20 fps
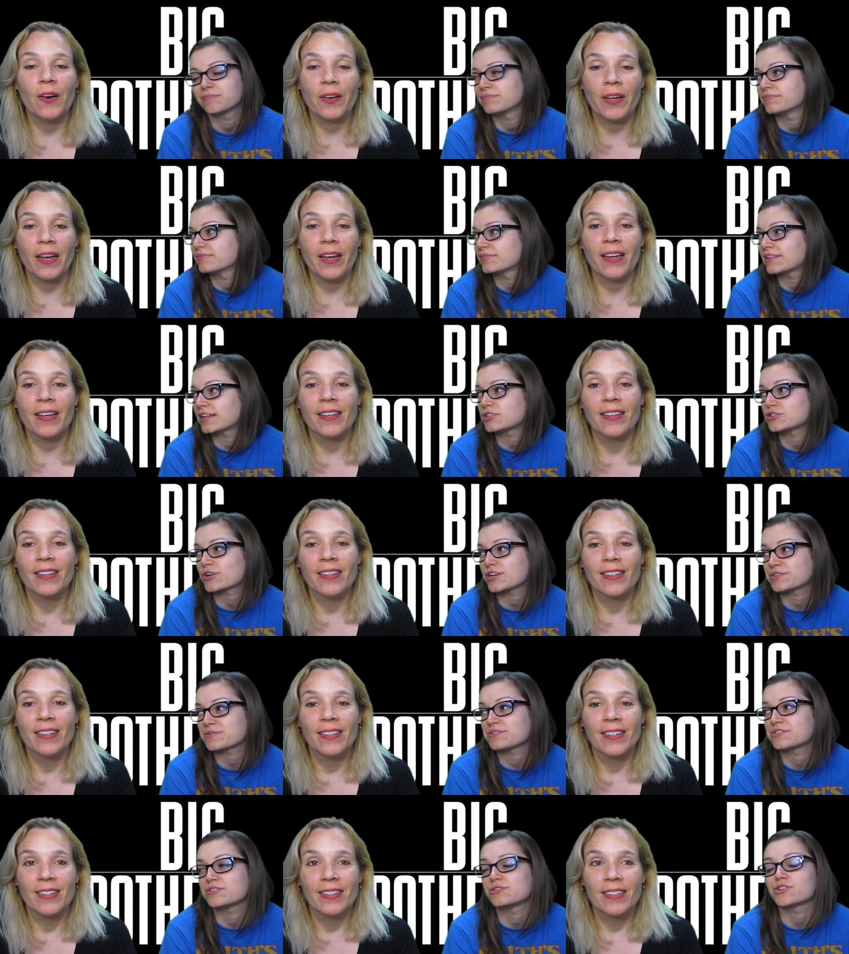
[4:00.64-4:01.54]
Speaker 1: Okay. The
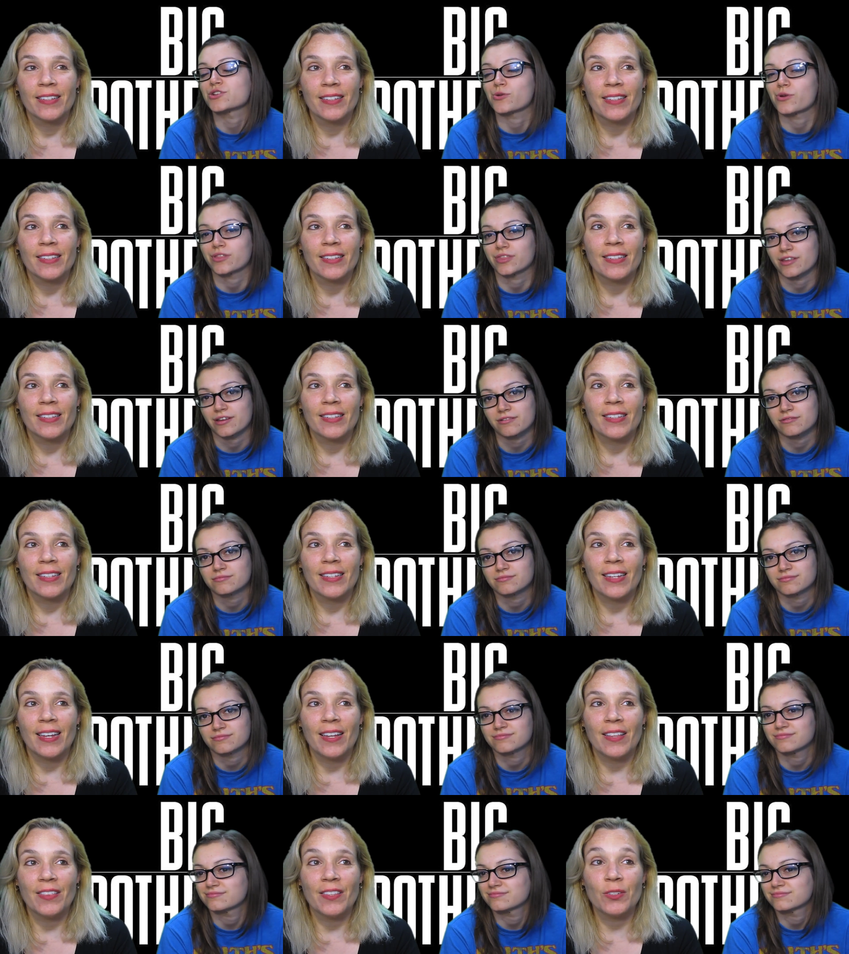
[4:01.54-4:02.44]
dress was too short though.
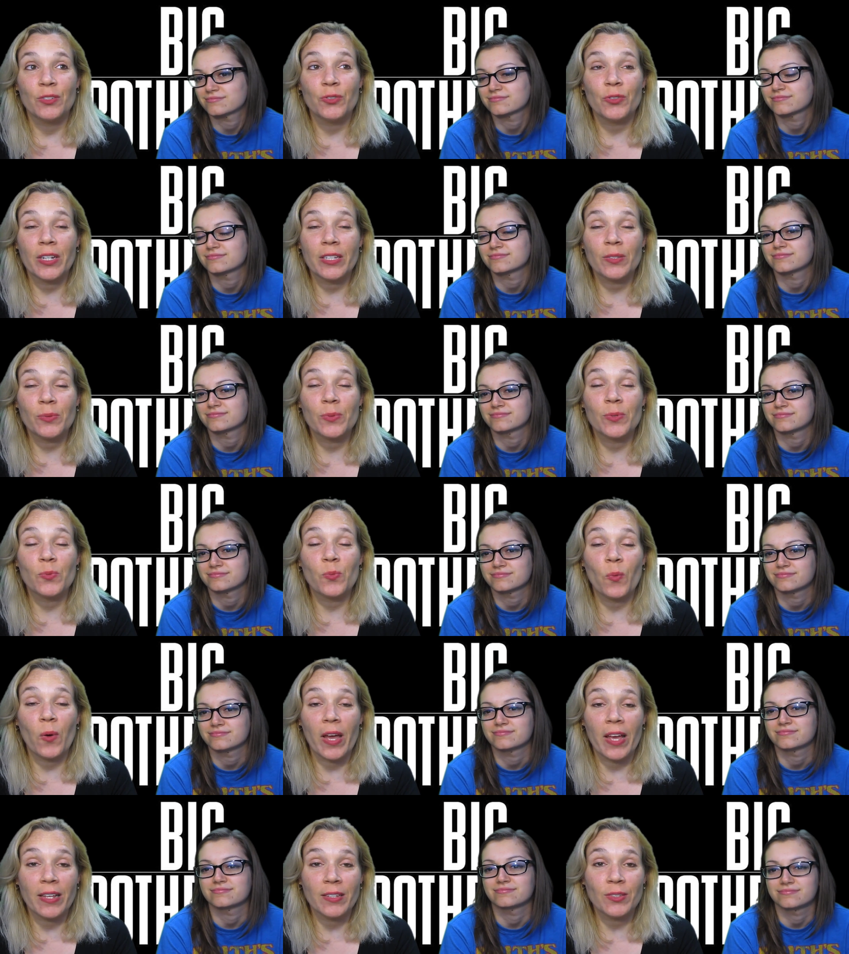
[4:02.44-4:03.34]
The dress was
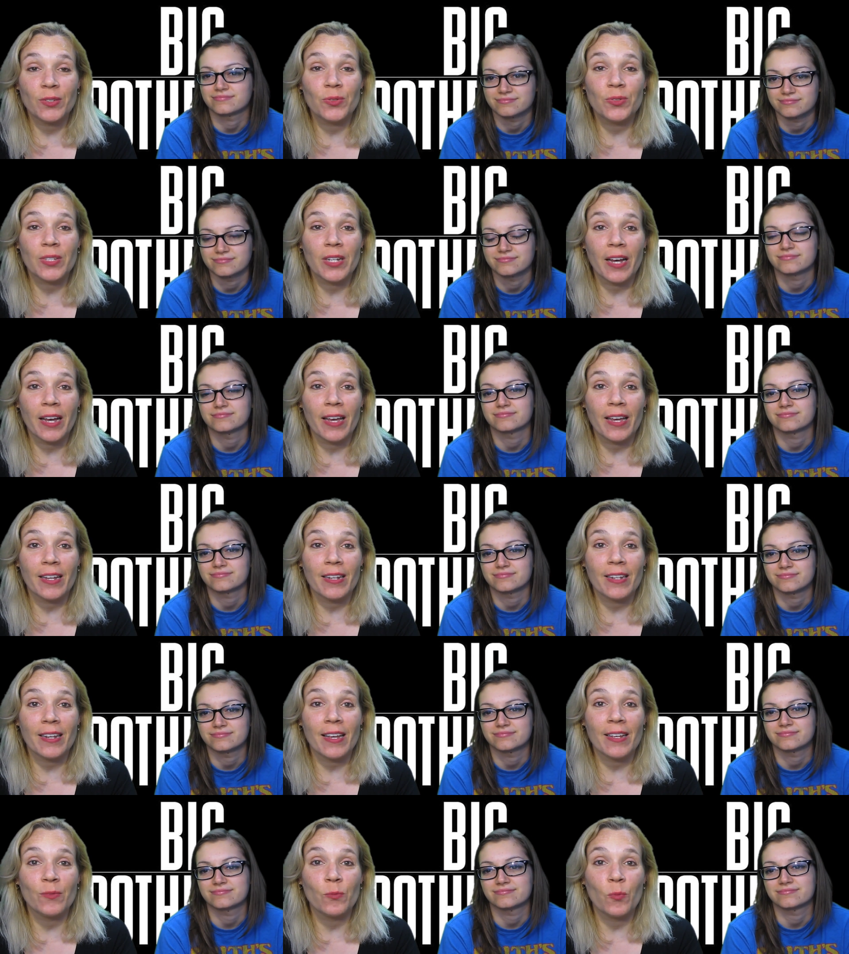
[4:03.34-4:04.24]
way too tight
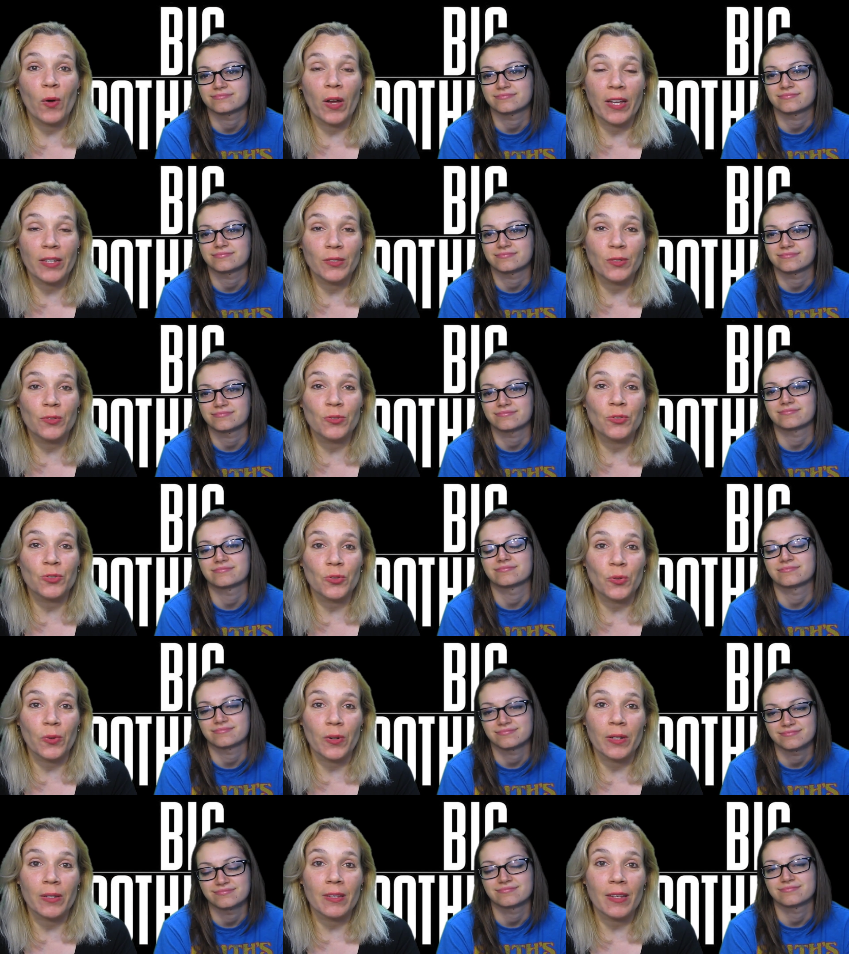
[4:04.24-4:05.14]
and way too
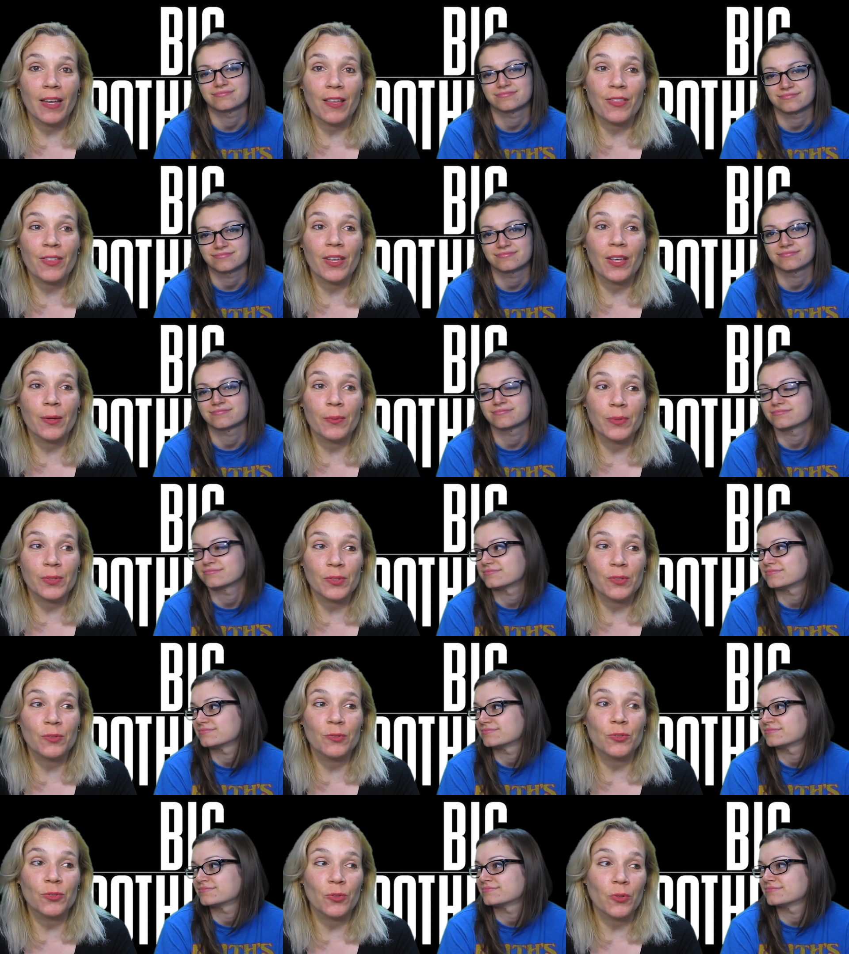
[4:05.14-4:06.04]
short. I think it was
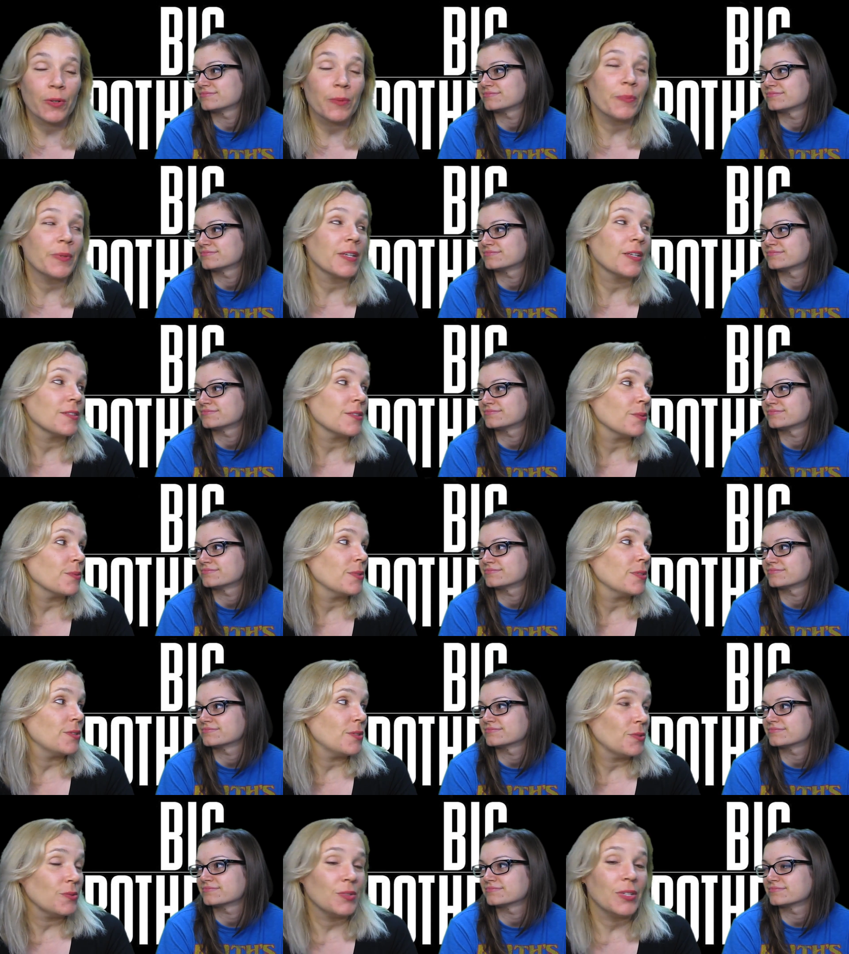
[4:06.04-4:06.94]
too short because it
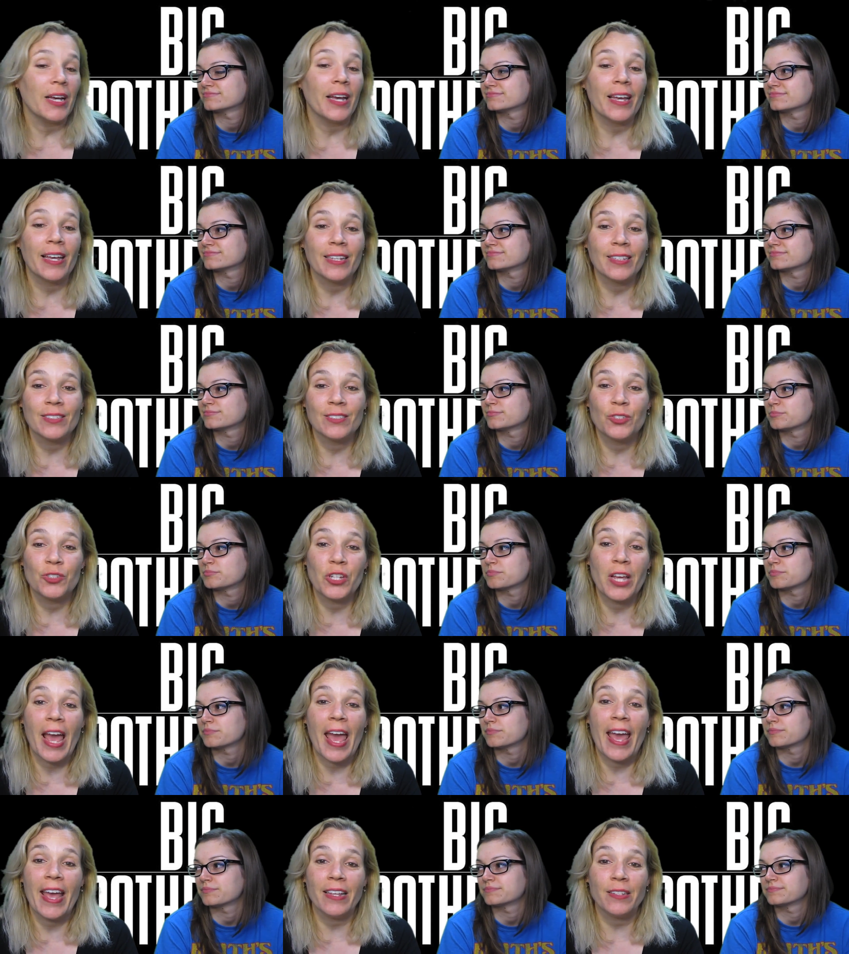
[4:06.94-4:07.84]
was too tight. She
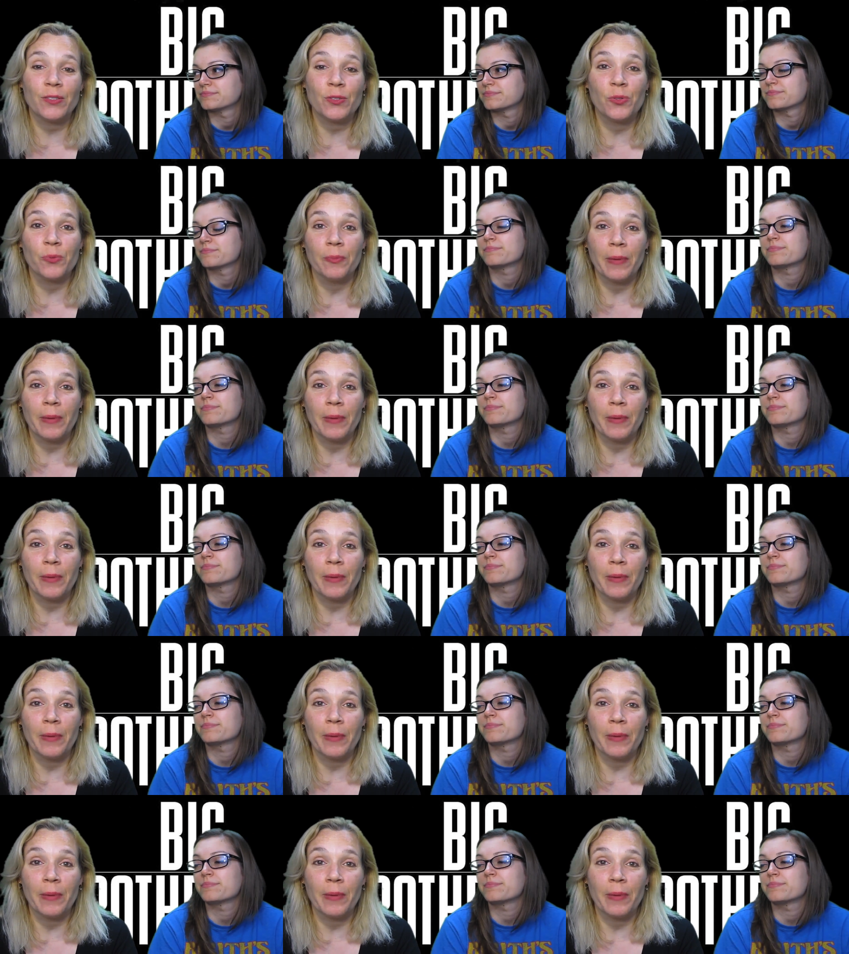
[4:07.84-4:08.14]
ate too